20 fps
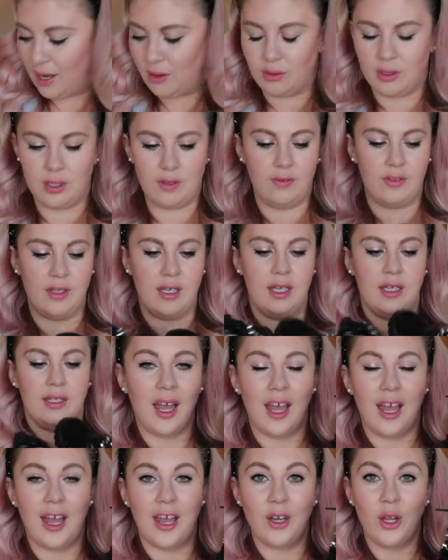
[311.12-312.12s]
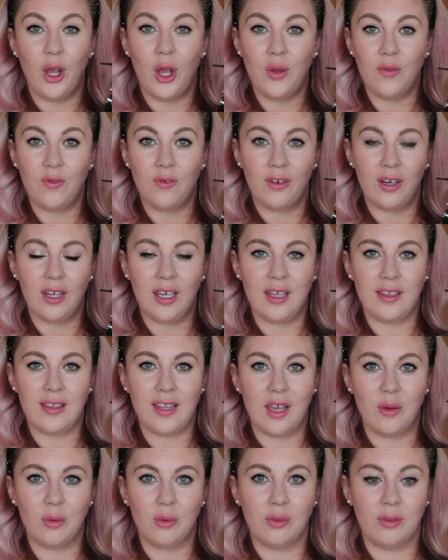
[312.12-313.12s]
out of these and hopefully
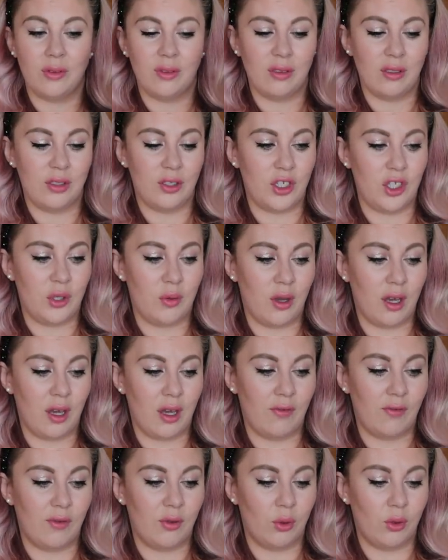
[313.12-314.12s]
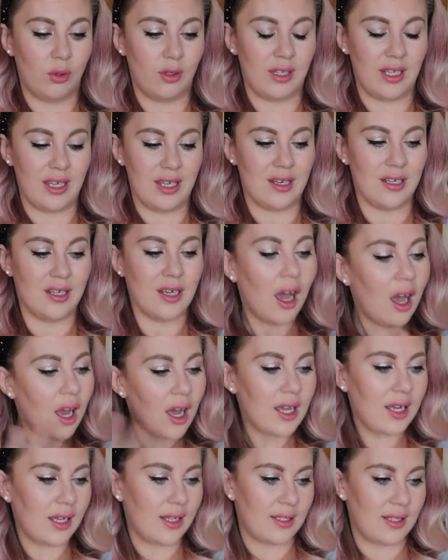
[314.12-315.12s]
they will do her for the
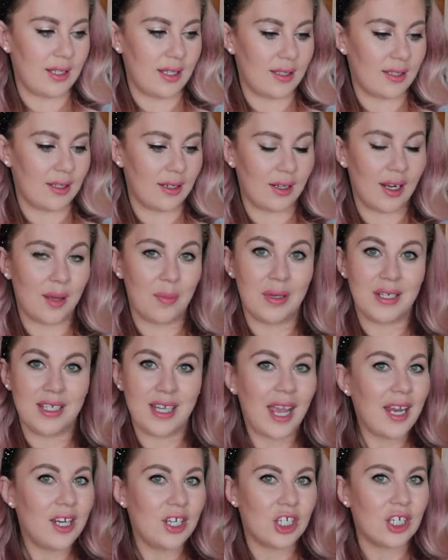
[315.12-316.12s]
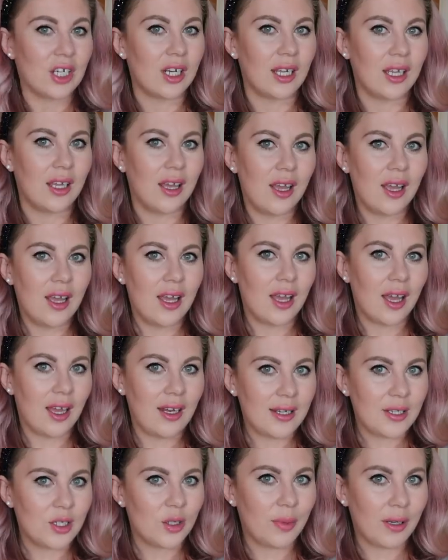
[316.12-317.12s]
entire season and potentially
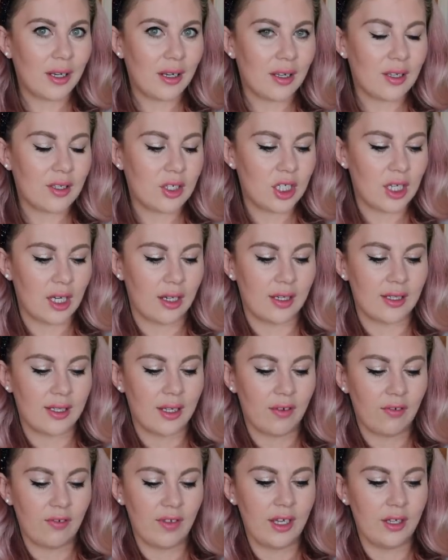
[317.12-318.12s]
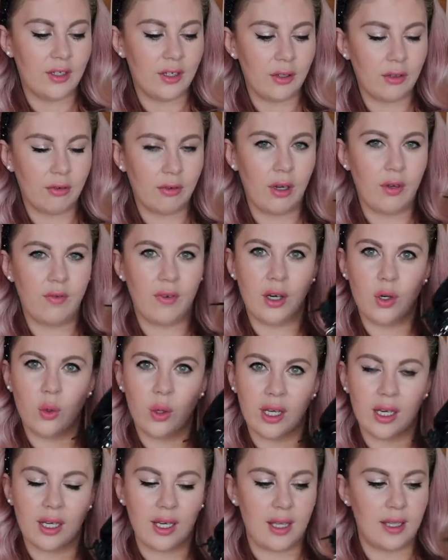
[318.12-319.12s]
a little bit last year because her feet don't grow very
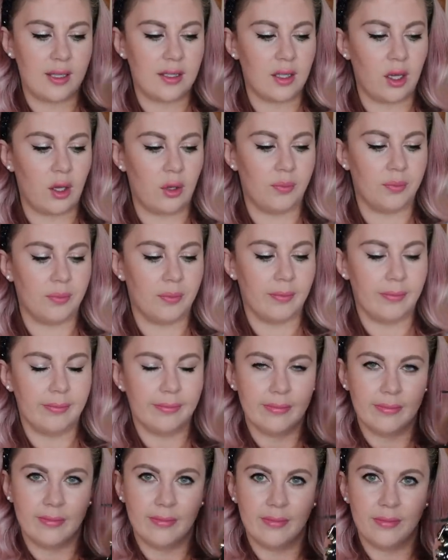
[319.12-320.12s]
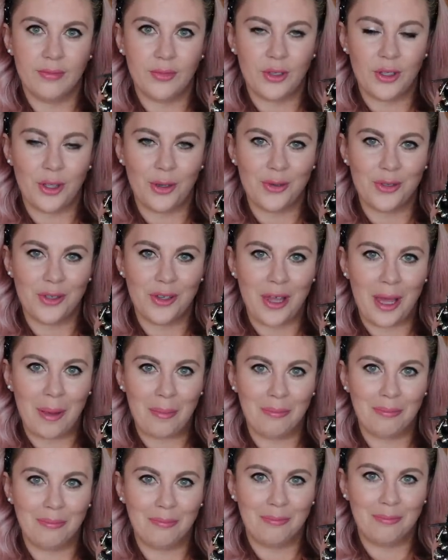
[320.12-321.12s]
quickly. So those are
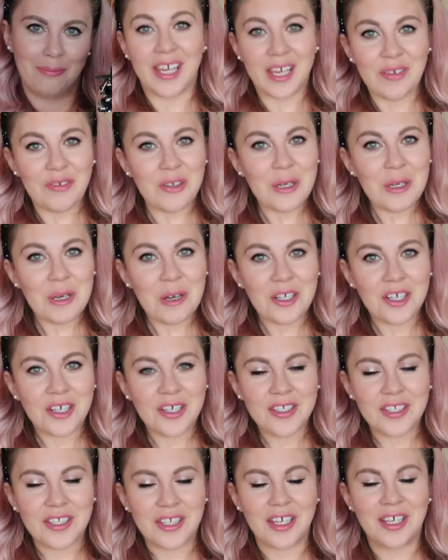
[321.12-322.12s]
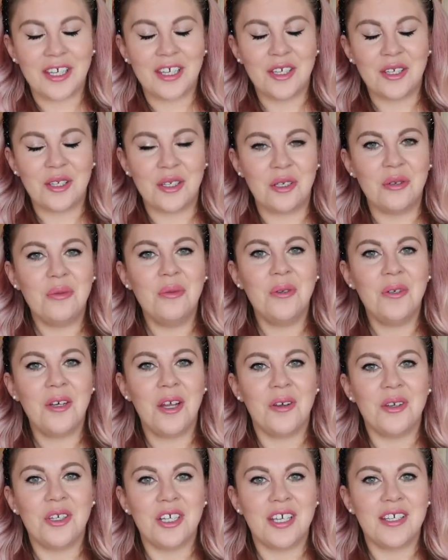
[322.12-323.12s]
them. If you know Darcy, you will
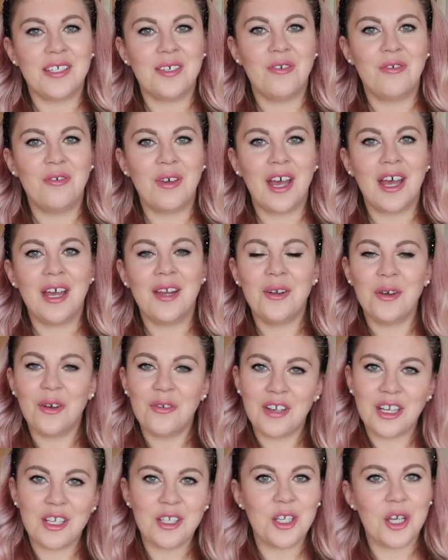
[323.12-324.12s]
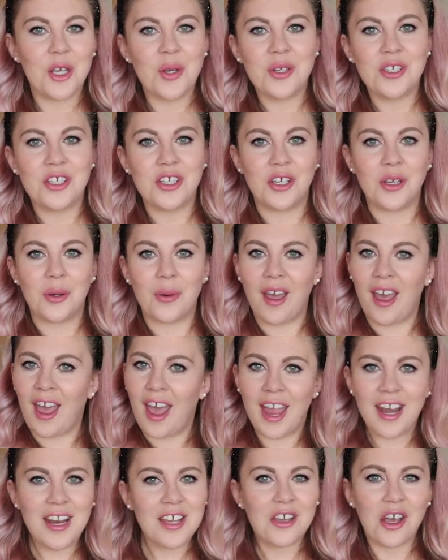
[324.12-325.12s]
know she is a fan of a tutu.
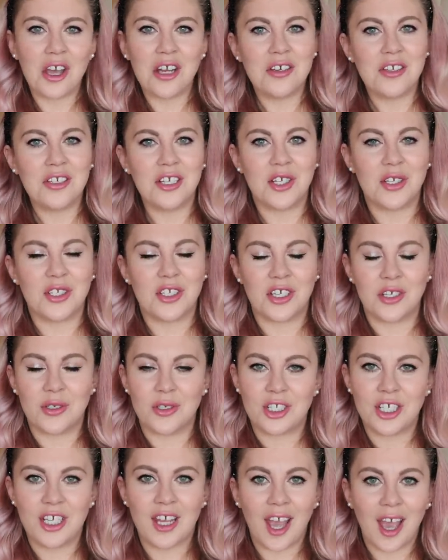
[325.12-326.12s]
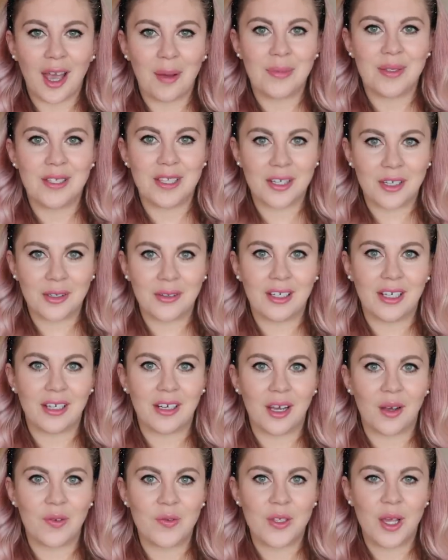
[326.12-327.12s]
Any kind of tutu she absolutely
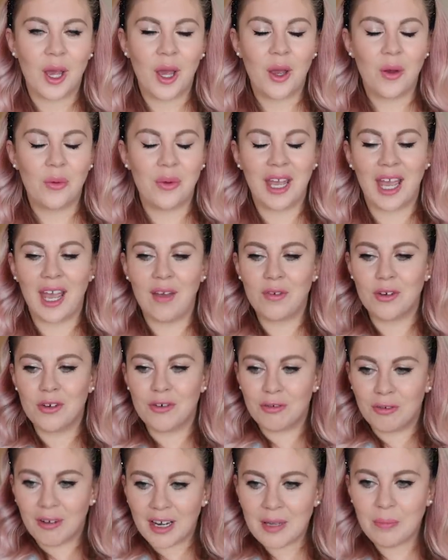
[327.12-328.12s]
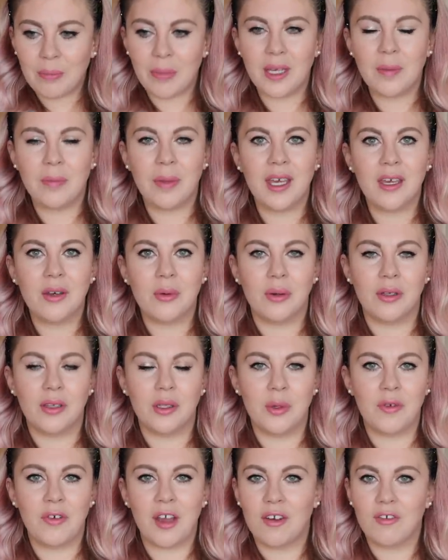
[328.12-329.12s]
loves. We have a great big pink one
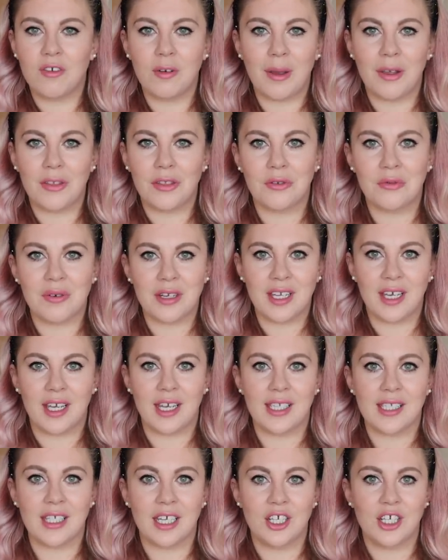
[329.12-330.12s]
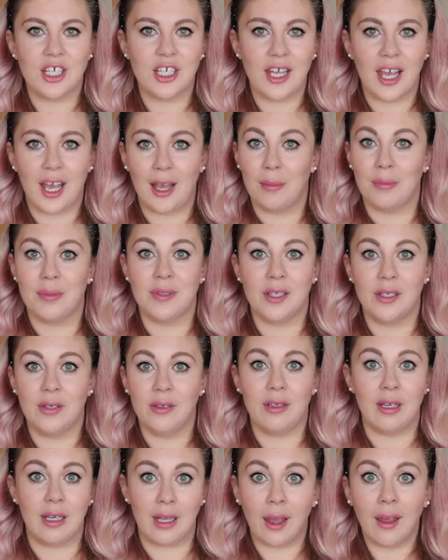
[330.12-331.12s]
that we've had for about three years and she
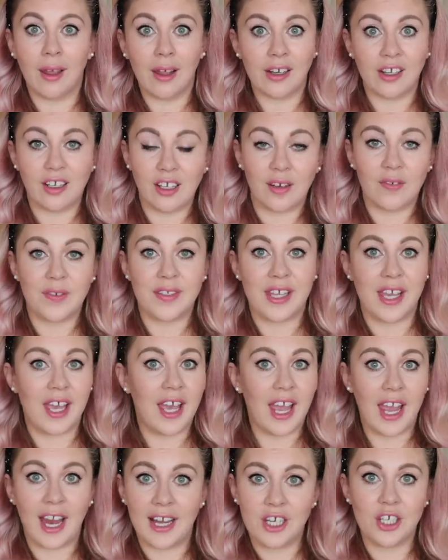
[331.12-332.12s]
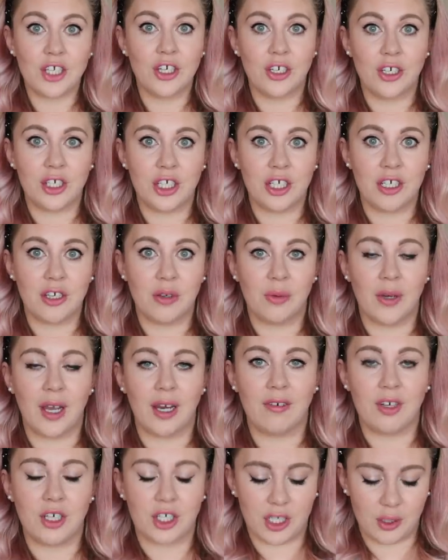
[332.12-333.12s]
absolutely loves it. Any chance she can
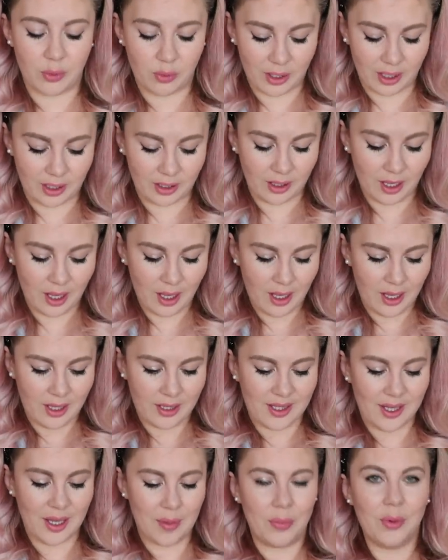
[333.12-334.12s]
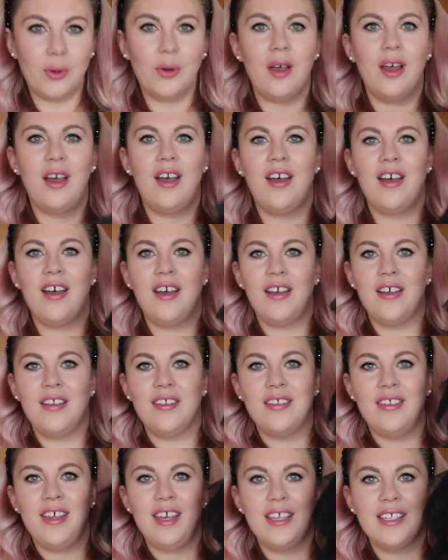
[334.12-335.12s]
wear it, she will. So I bought her
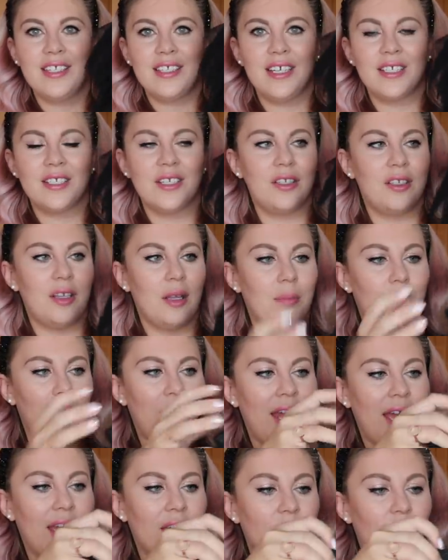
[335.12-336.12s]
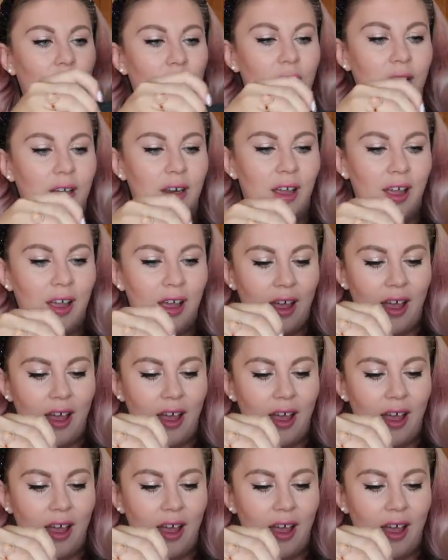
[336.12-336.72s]
this little black one,